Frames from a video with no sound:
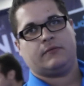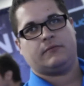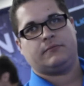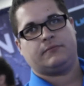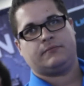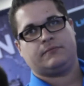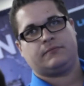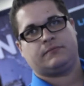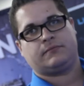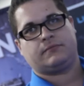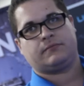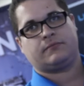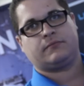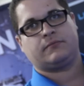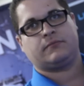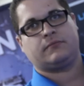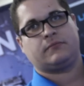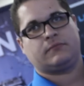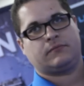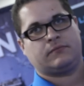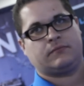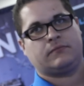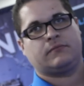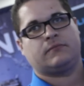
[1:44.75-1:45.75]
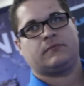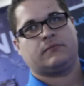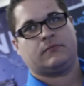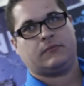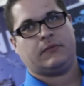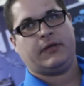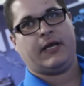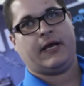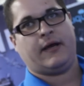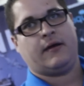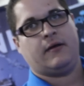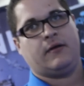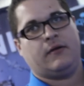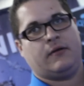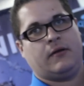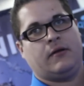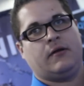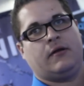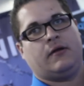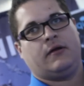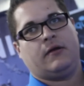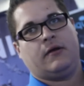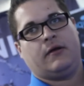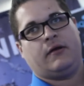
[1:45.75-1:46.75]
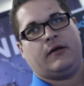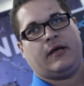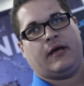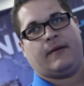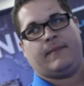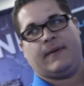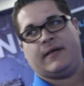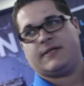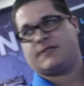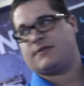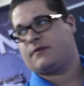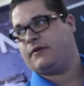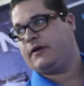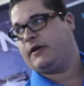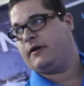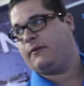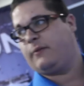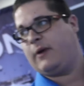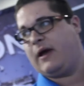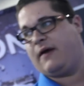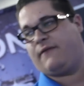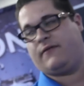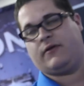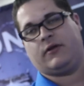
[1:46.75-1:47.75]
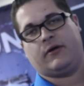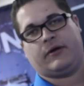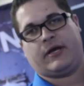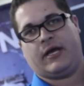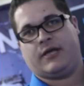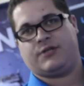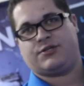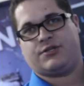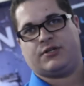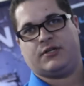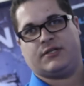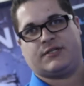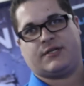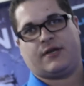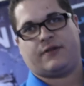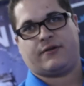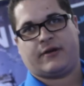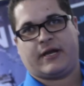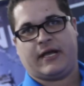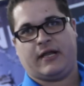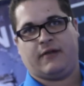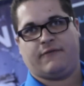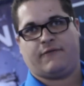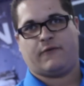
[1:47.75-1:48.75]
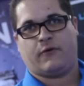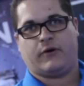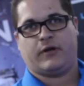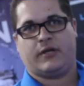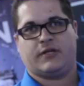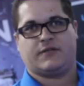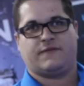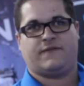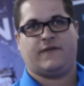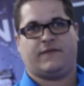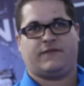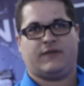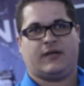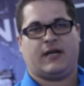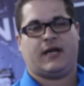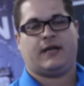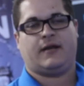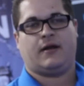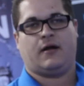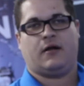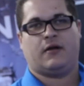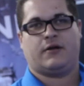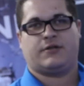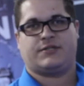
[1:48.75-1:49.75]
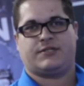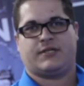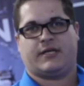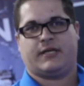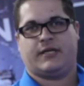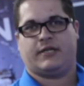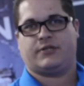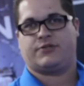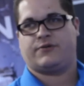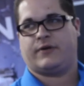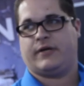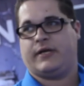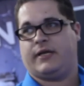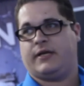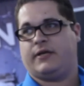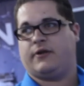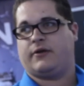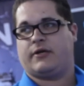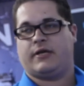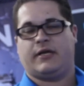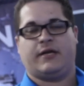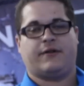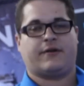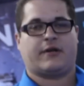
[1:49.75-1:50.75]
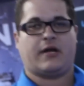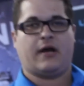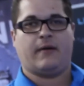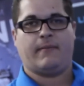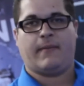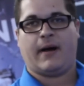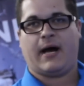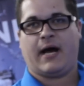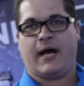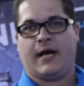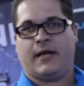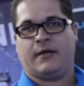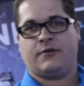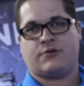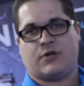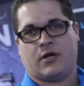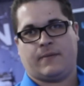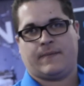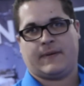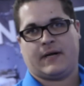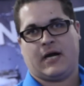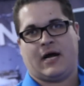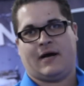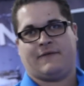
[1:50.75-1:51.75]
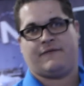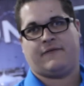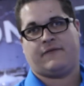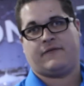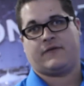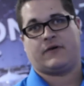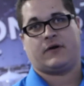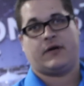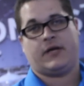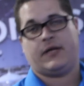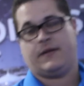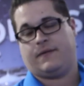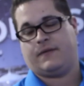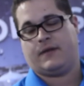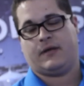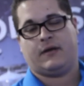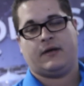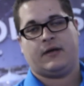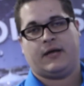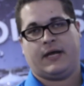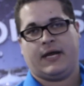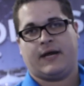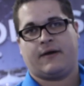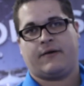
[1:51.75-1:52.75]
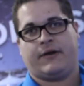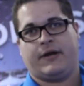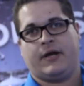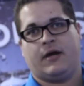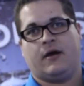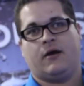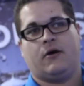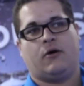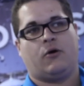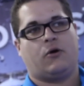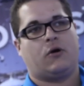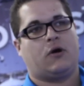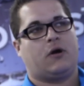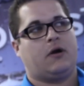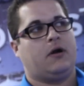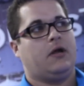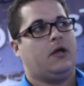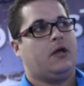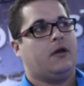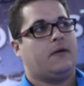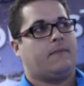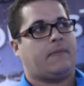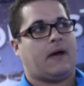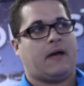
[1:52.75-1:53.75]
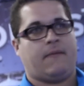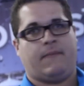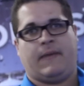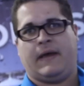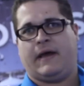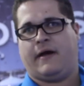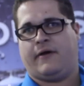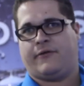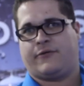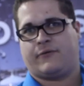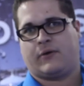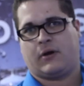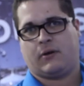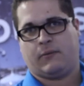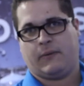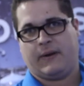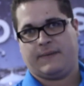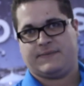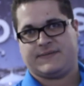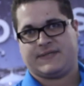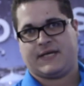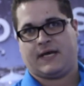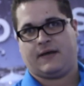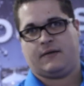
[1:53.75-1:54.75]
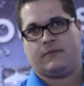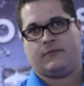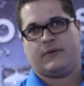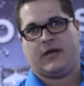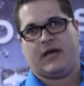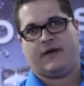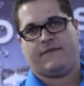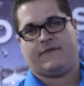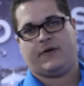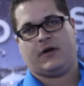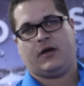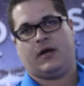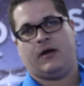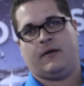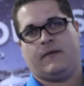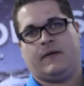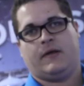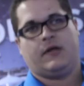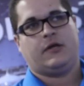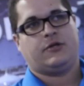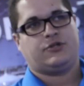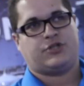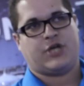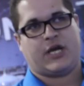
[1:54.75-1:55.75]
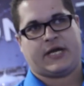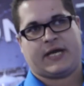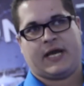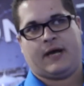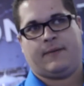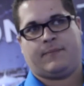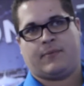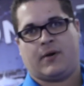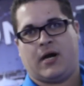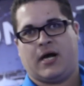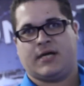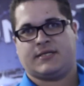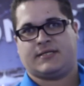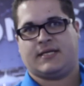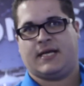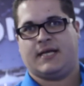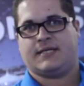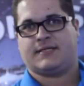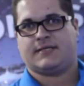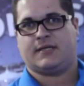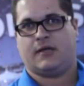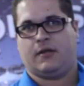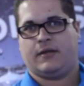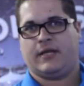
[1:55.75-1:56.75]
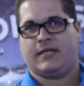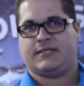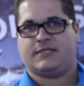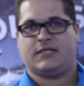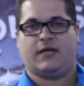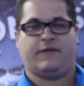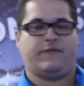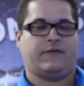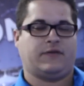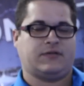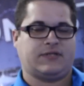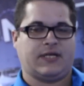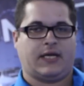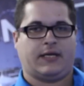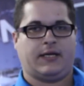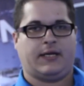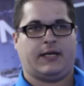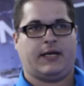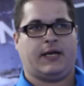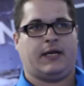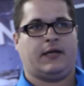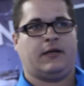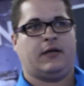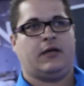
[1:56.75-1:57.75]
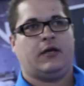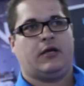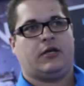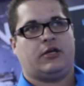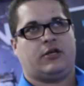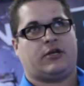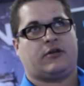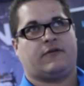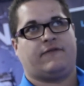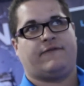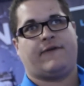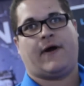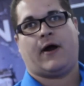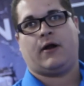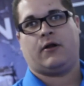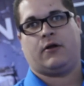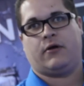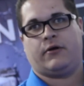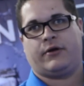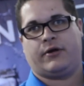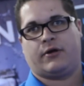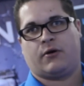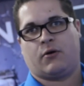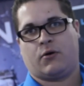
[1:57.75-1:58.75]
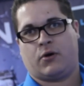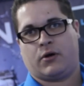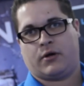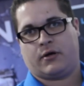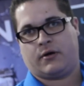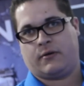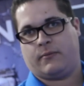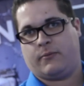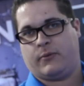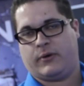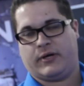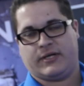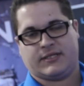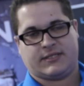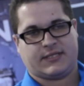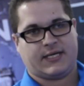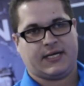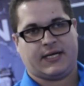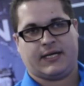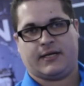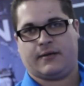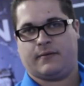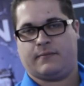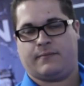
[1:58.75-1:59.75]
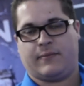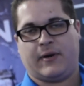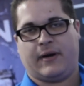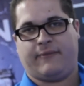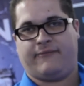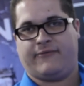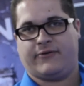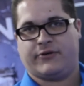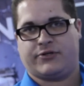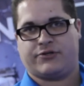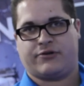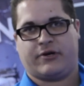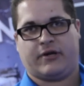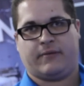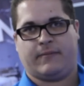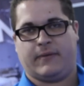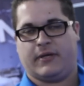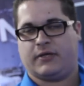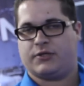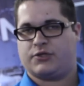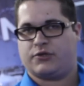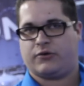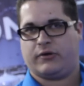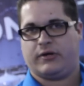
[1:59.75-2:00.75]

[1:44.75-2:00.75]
fifty-nine ninety-five, right? Or that's what I heard. Yeah, basically, we have a location in Southern California. It's fifty-nine dollars to get it treated. You can either come by, drop it off if you're in the area, or by mail through our website. We have a checkout process and all that stuff. You send it in. You can follow your order when it's getting prepped for treatment,